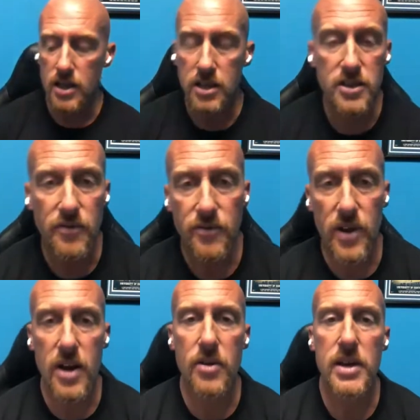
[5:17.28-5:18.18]
it's a
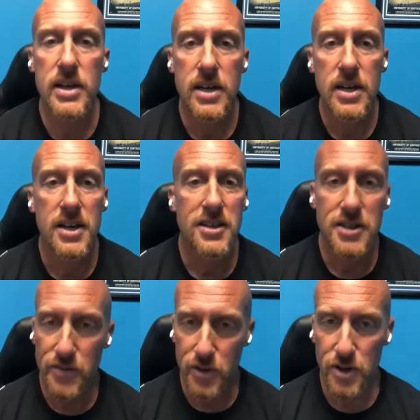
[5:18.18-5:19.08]
very
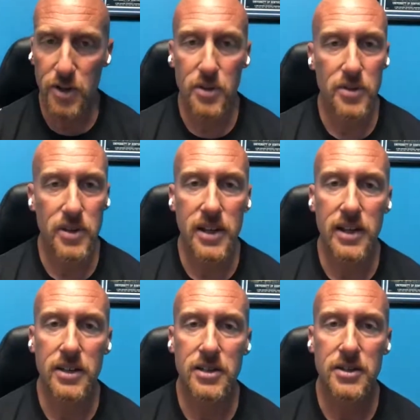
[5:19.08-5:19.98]
difficult
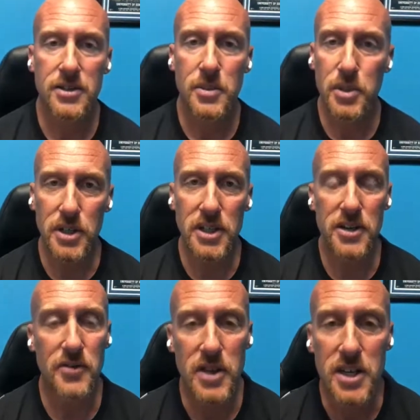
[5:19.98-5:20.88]
thing to put in
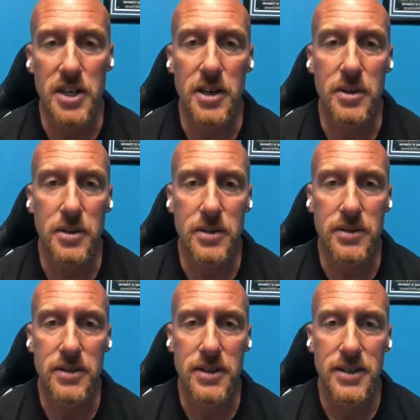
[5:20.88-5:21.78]
a video,
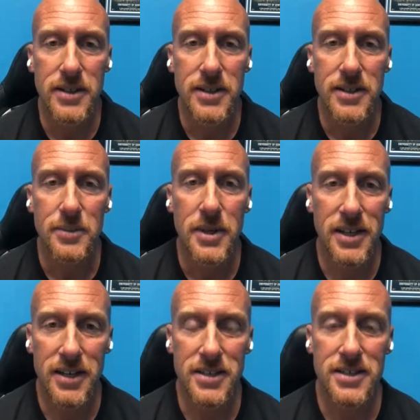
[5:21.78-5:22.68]

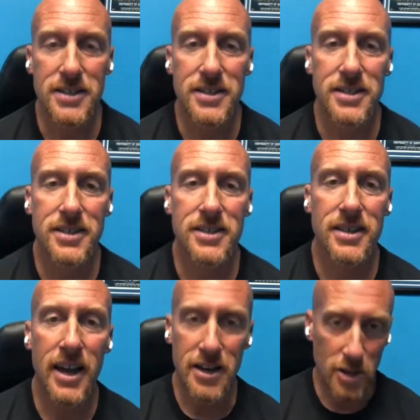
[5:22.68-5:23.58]
because
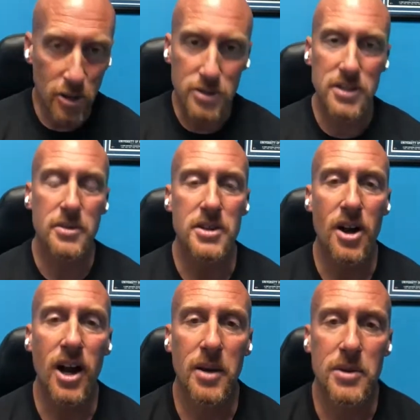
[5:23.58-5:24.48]
I know some of the
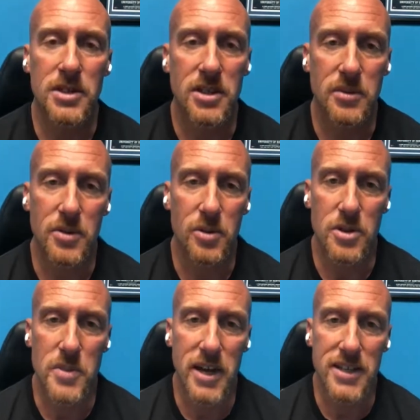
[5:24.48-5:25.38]
argument is going to be, well,
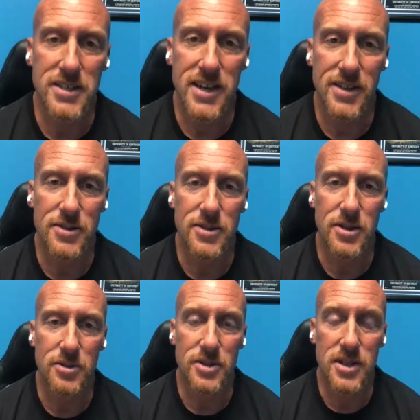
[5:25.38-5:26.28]
you make it sound
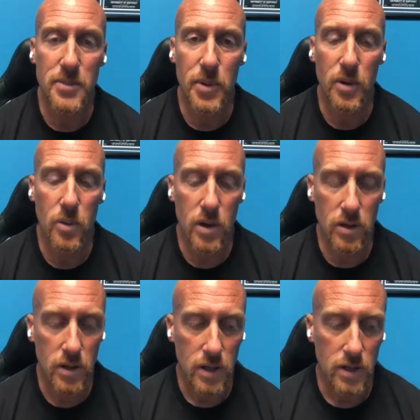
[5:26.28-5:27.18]
so simple. Well,